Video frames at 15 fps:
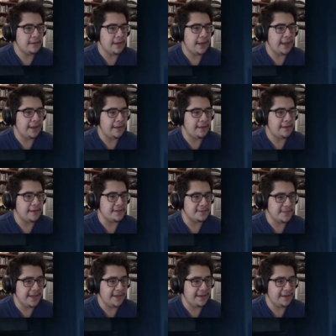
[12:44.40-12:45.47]
Hey, it's
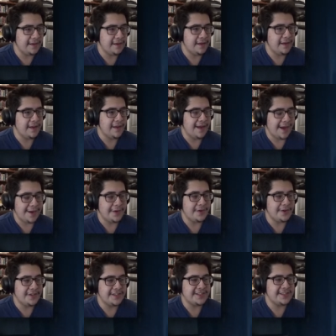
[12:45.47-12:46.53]
me. I know
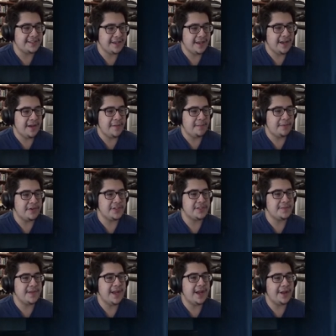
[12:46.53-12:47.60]
you just
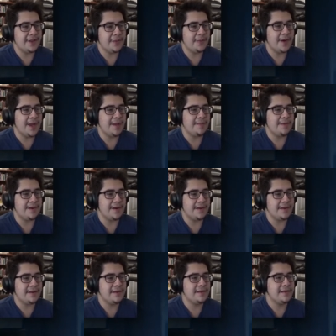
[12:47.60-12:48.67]
pushed me out of the way, but
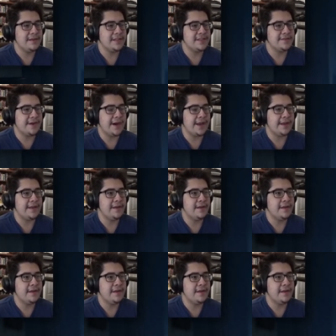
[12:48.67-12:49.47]
it's fine.